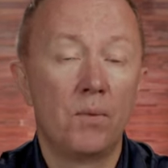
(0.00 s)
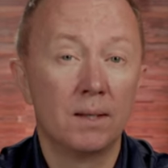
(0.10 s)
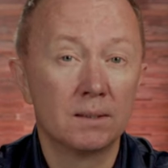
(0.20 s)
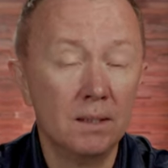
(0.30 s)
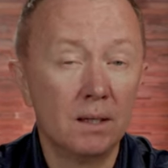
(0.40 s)

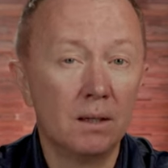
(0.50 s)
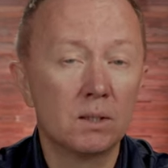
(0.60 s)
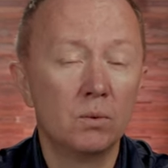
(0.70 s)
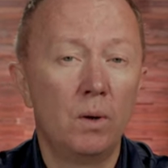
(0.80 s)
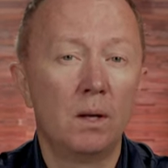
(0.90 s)
they're thinking
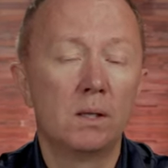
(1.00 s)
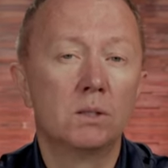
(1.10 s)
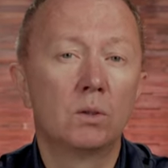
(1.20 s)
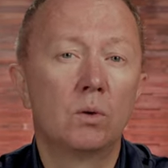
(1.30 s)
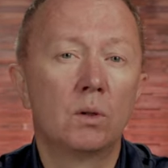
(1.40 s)
it's very
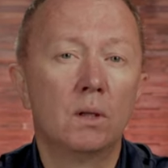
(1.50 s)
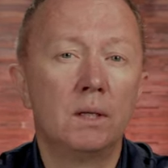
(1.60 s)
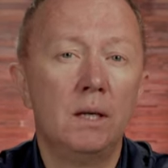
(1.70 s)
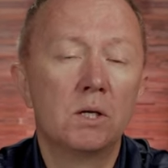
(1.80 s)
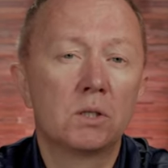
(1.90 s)
secure
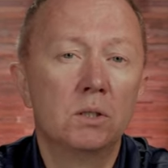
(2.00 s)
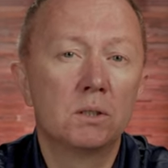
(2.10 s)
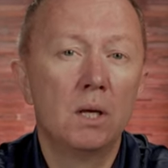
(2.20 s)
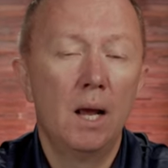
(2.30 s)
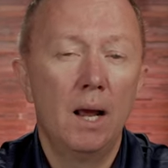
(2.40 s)
location,